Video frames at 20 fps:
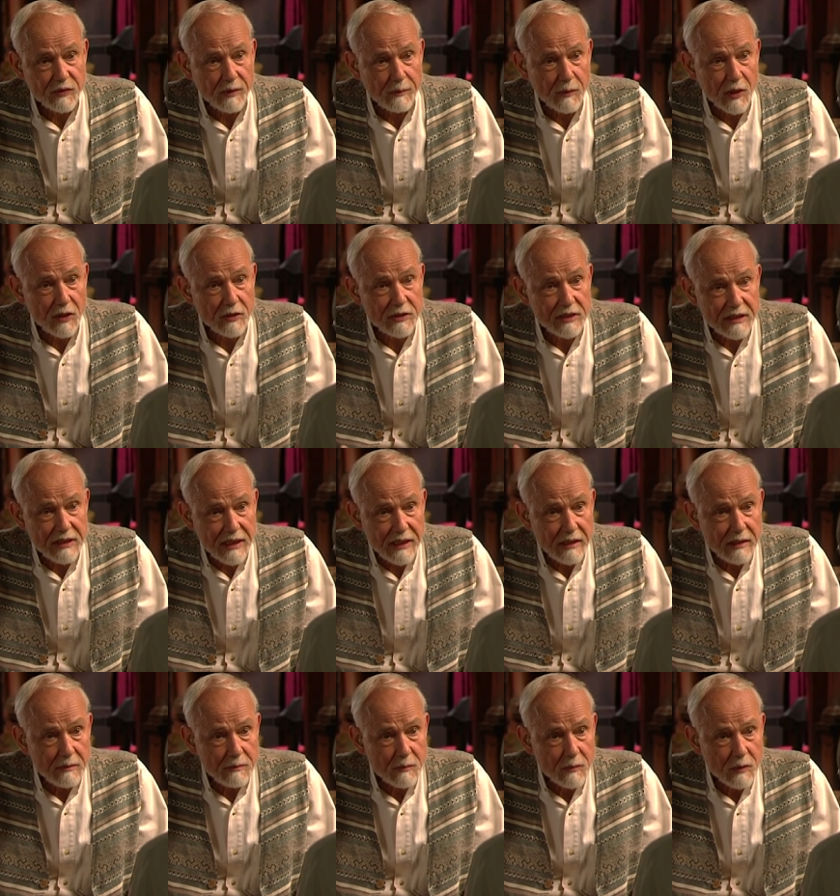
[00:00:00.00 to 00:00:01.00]
from our
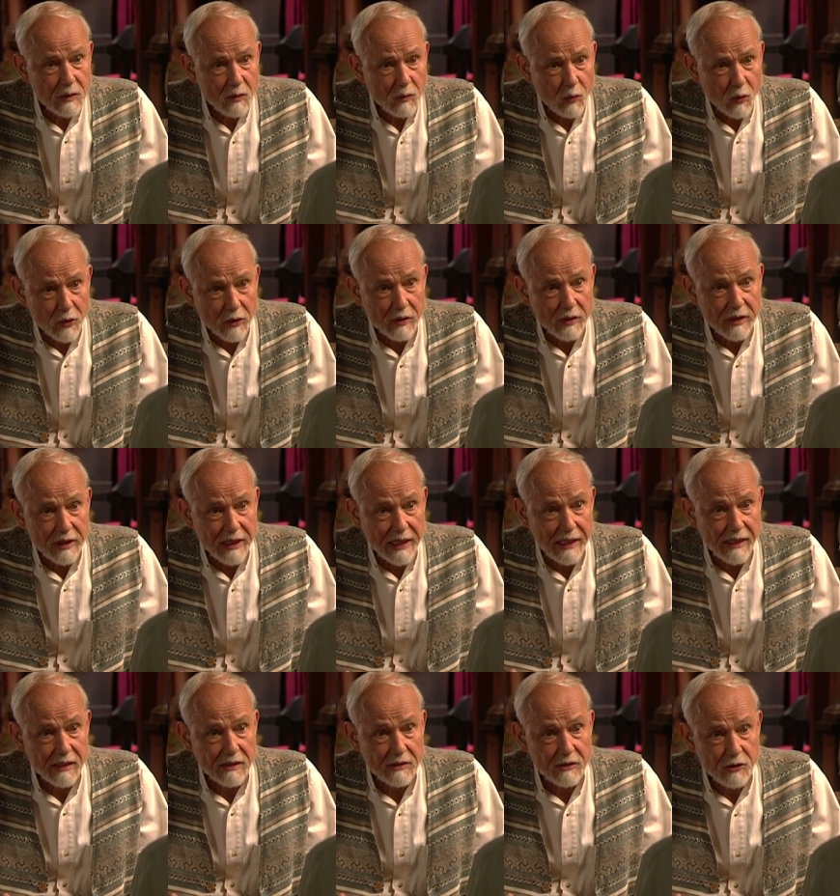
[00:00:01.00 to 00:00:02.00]
same word
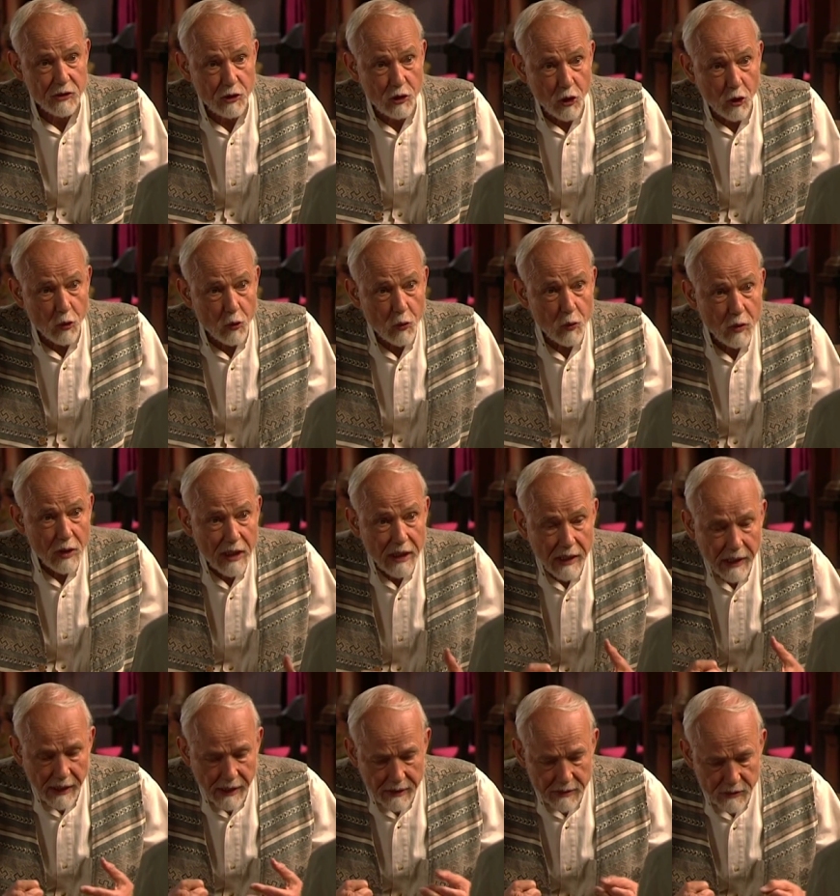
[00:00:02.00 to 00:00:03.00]
as yoke,
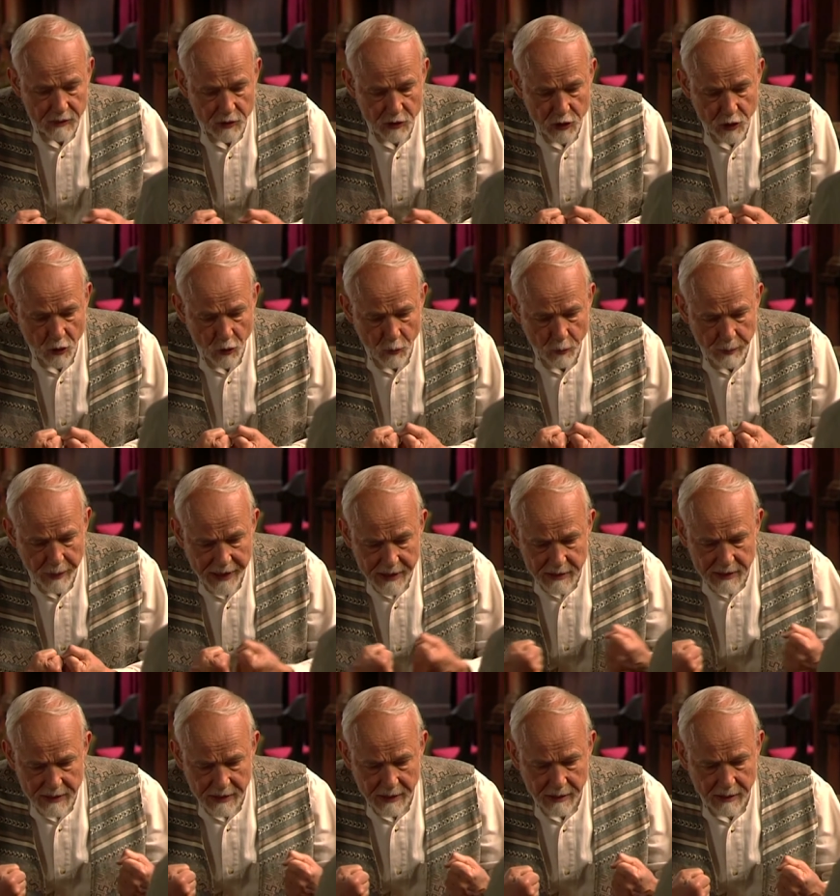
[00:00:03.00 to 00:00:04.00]
and so
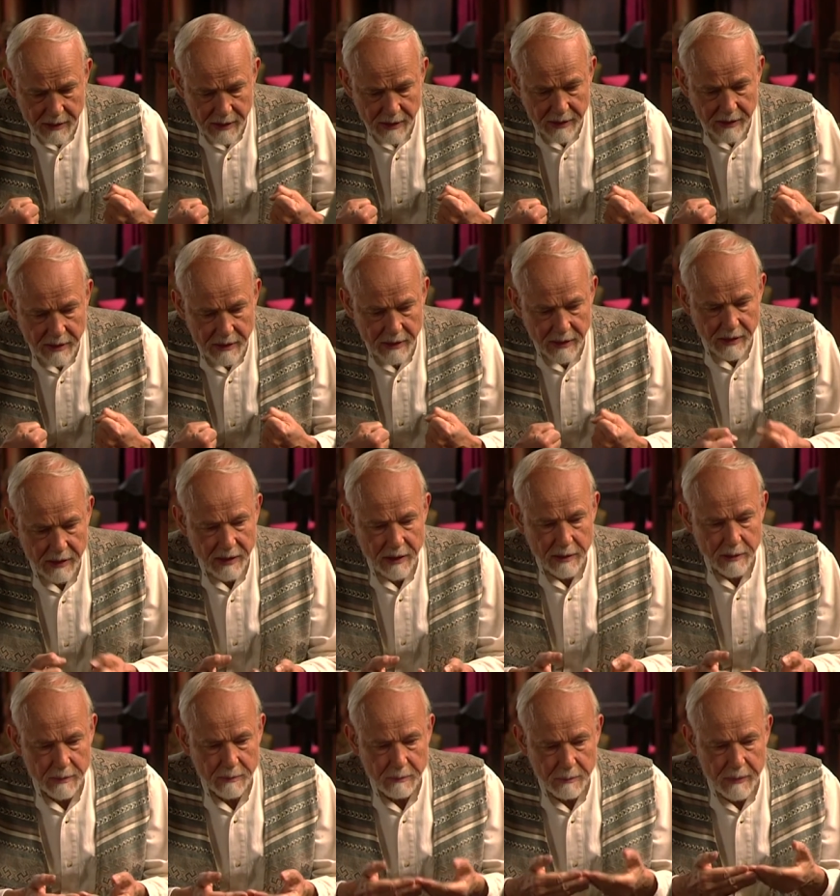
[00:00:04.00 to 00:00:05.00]
basically
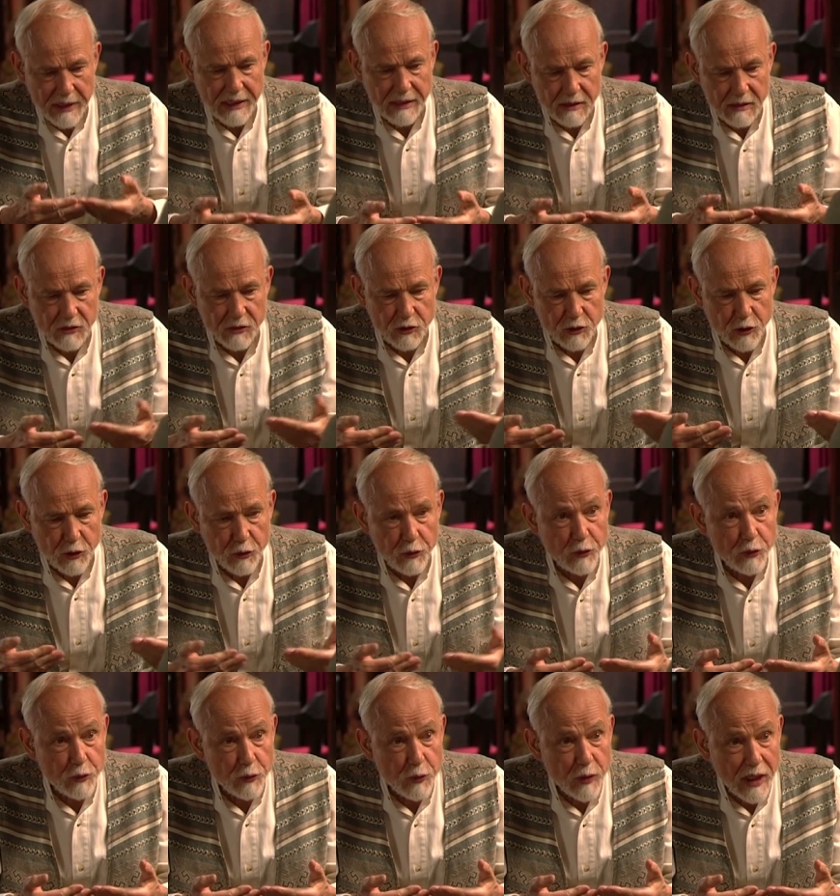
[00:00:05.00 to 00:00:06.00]
it means to
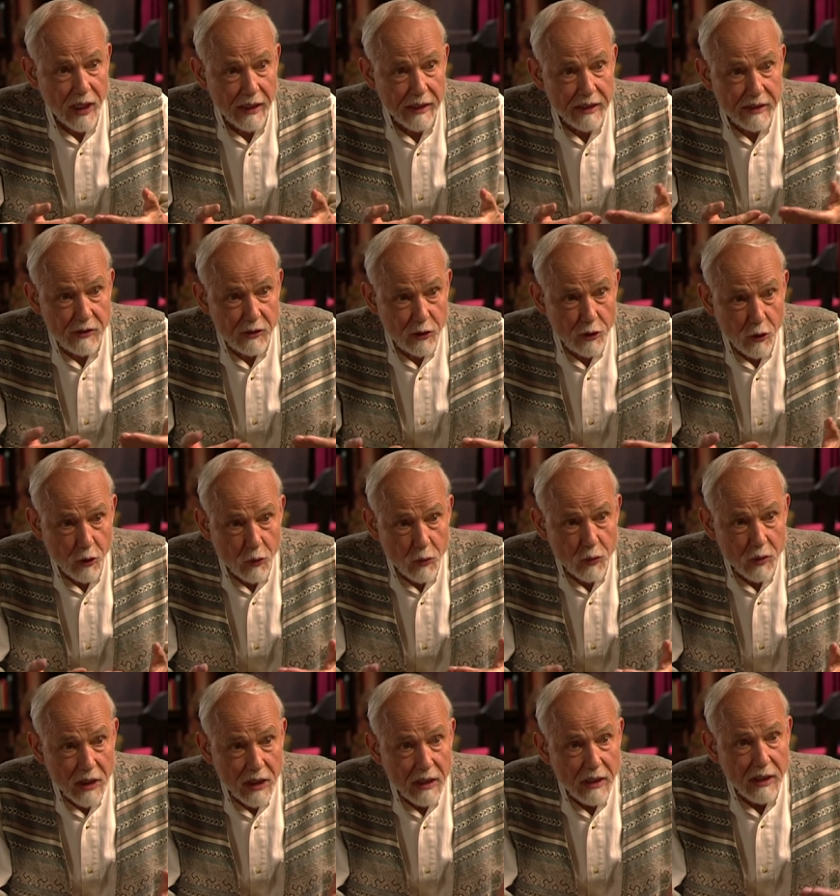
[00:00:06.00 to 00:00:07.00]
unite,
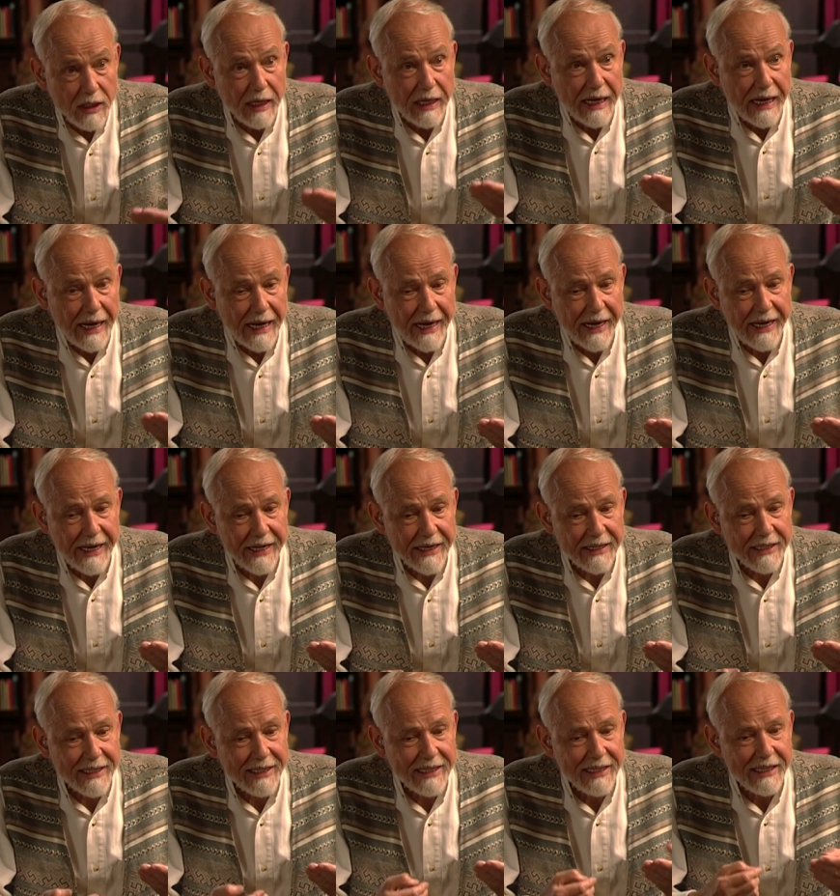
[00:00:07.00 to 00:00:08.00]
yoke,
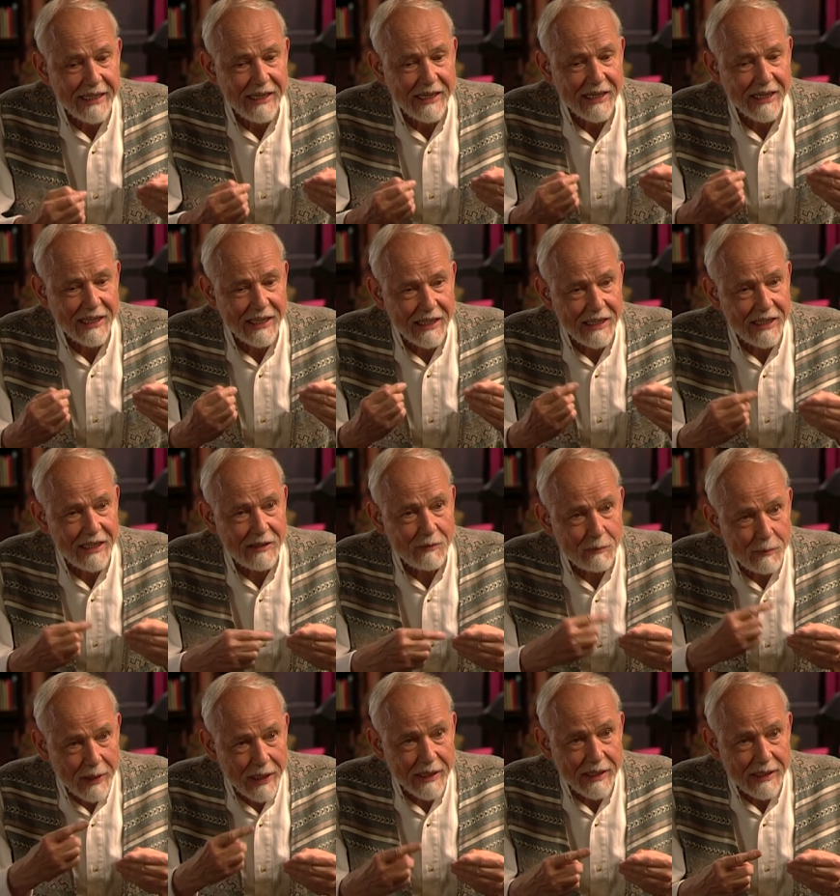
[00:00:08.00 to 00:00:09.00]
and
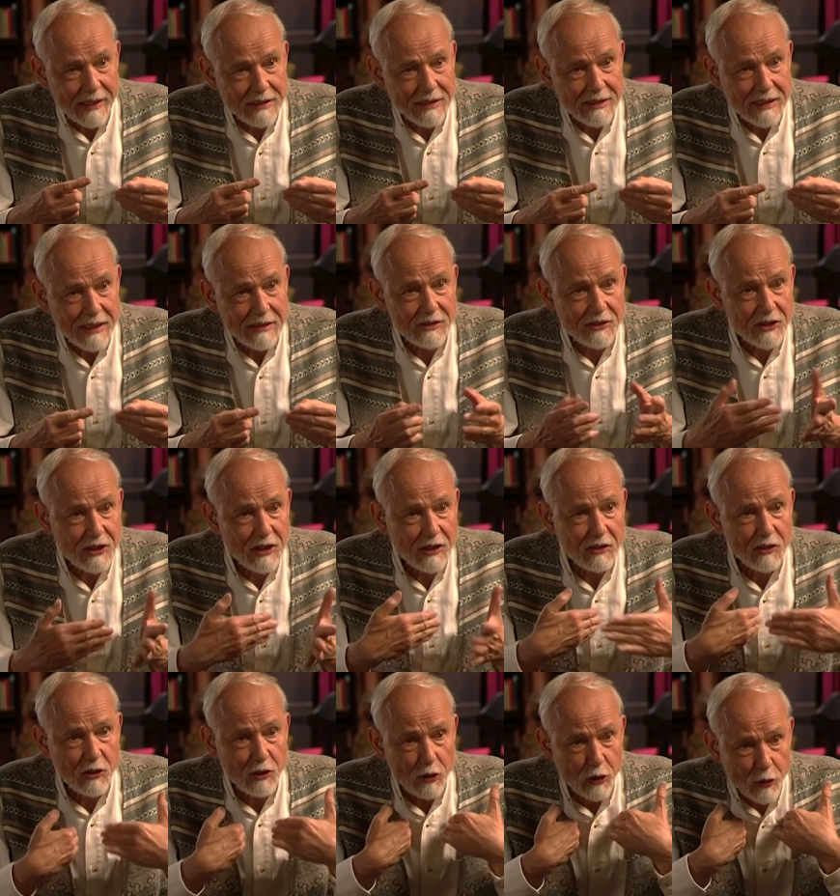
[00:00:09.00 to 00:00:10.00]
uh, by
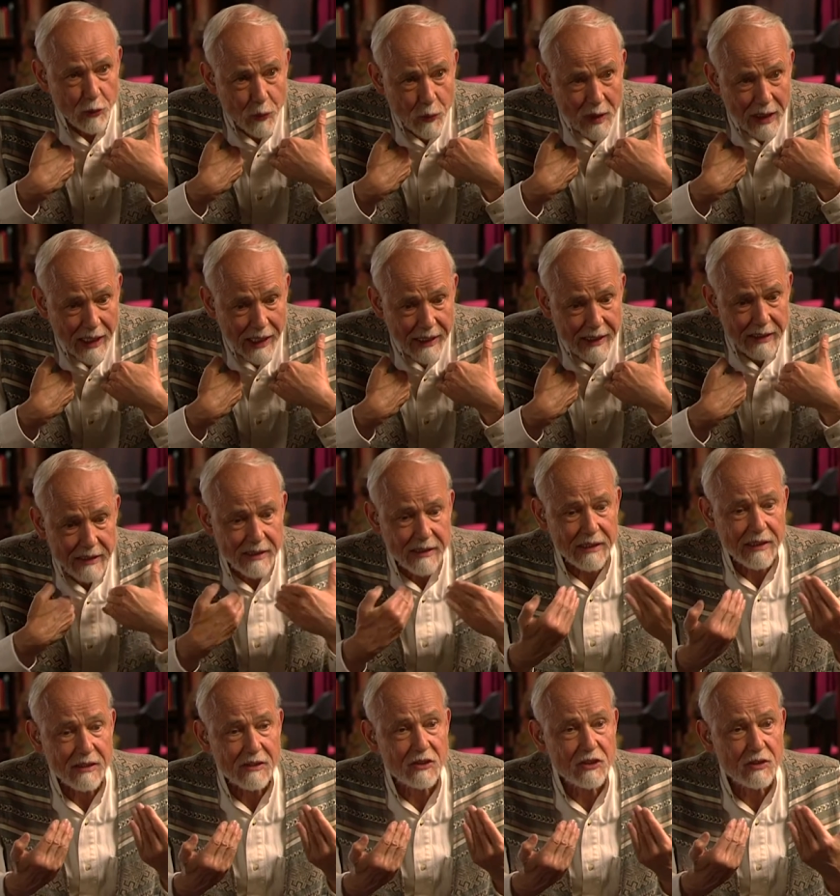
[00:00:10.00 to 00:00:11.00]
extension,
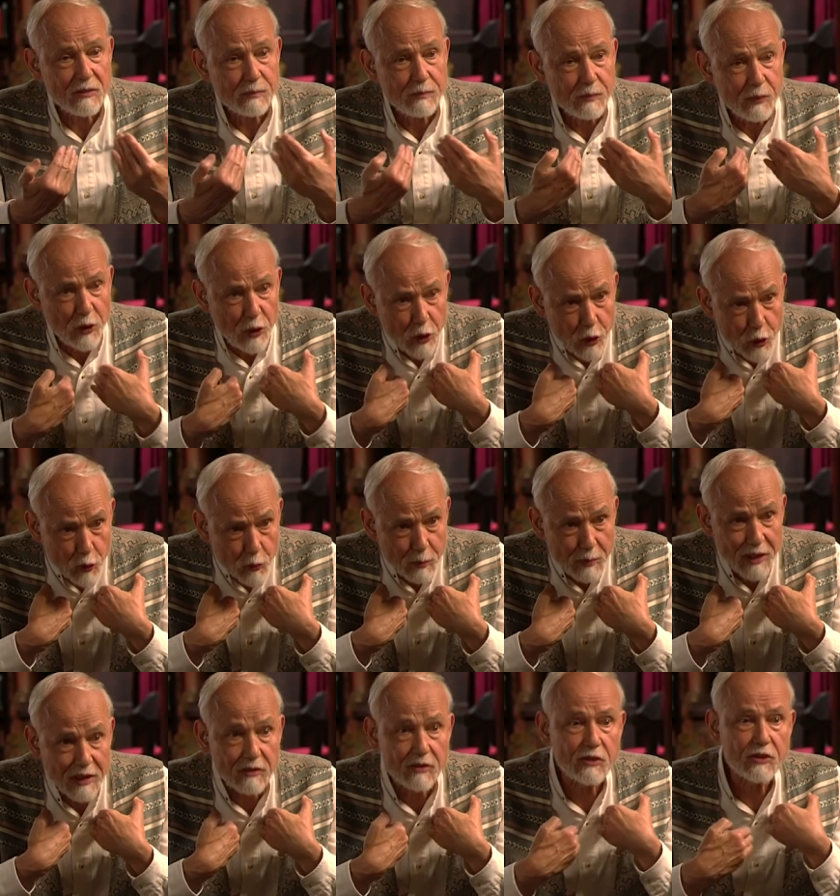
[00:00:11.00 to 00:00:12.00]
unite the
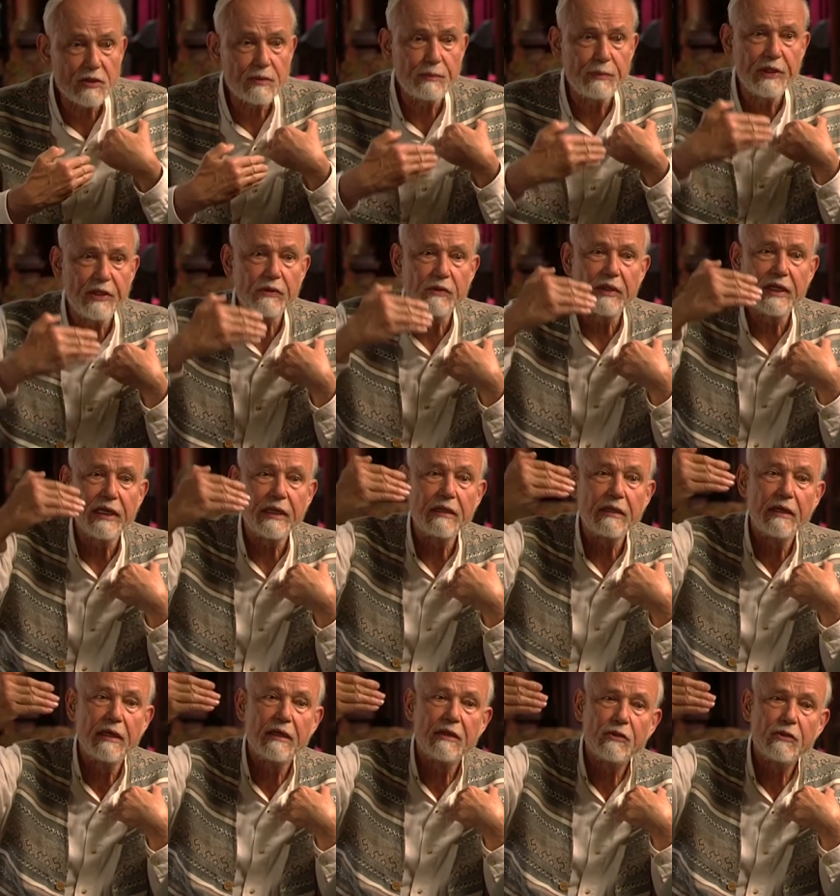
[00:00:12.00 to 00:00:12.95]
human spirit